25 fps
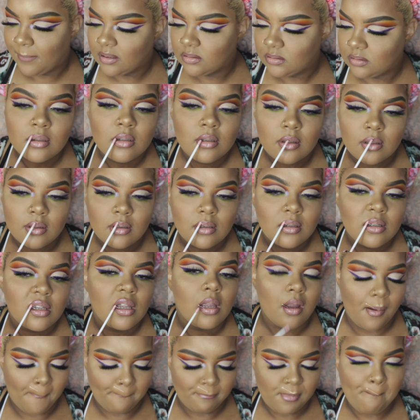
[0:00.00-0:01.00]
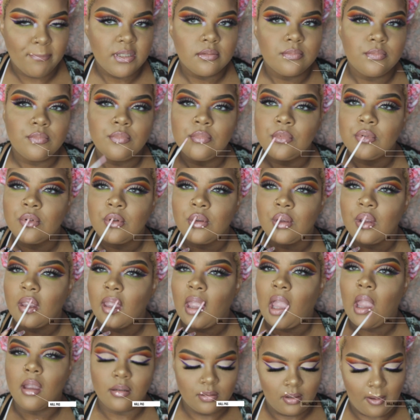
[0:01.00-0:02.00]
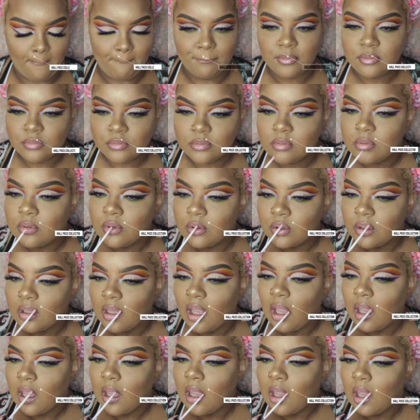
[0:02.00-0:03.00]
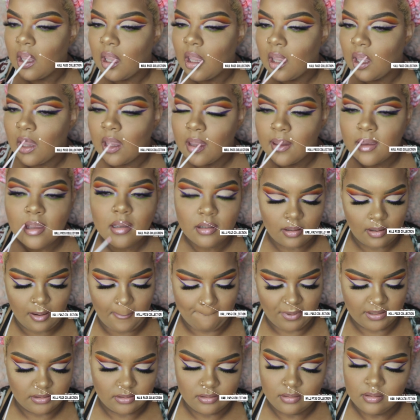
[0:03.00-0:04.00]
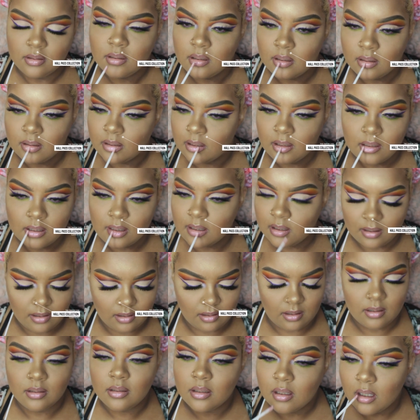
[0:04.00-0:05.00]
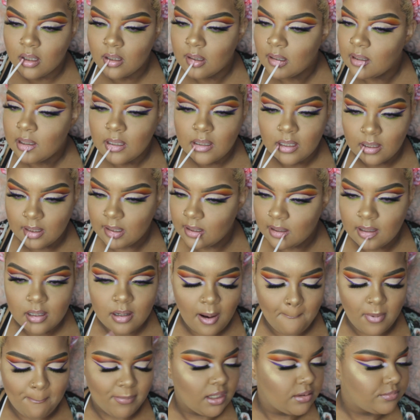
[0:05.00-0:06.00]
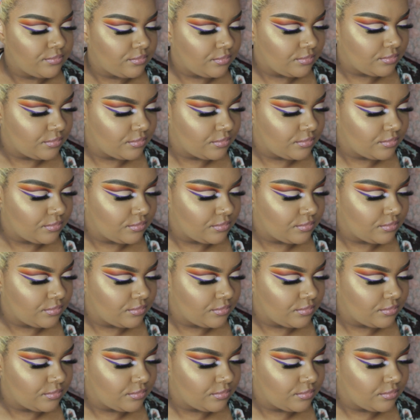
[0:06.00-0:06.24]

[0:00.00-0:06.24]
the greatest gloss ever made, Clean Kisses from the Crayon Case. And then in this shot, you guys, I was